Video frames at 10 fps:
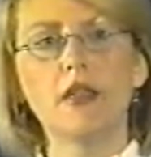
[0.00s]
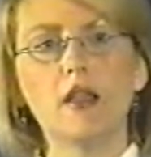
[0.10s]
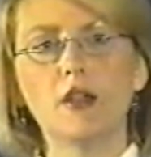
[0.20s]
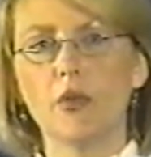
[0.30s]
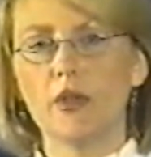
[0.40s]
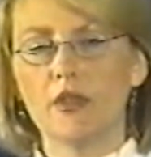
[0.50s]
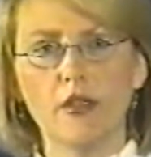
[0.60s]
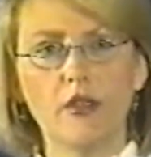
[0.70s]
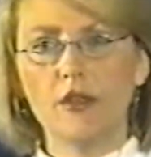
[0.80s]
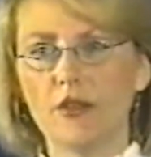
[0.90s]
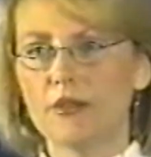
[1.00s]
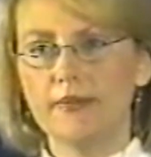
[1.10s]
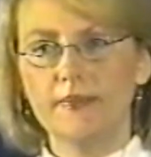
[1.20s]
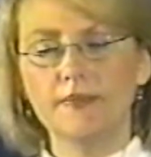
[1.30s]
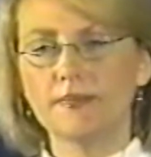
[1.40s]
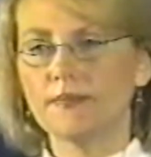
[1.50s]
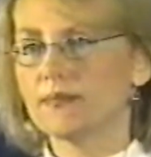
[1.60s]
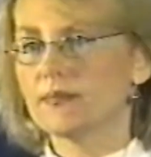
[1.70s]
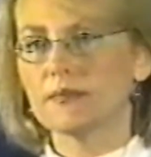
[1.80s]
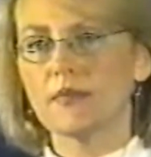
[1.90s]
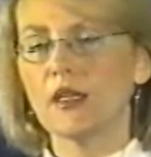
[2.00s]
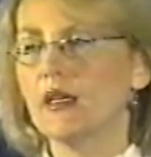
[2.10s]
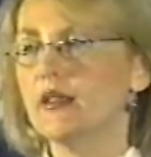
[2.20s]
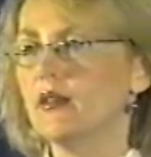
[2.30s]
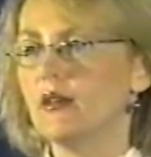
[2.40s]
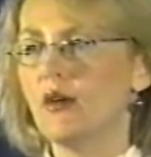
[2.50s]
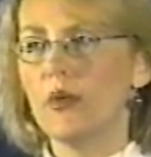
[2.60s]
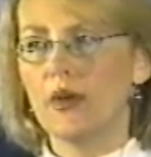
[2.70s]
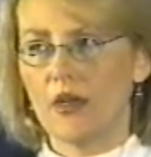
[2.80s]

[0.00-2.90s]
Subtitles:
not know what to do. I didn't know where to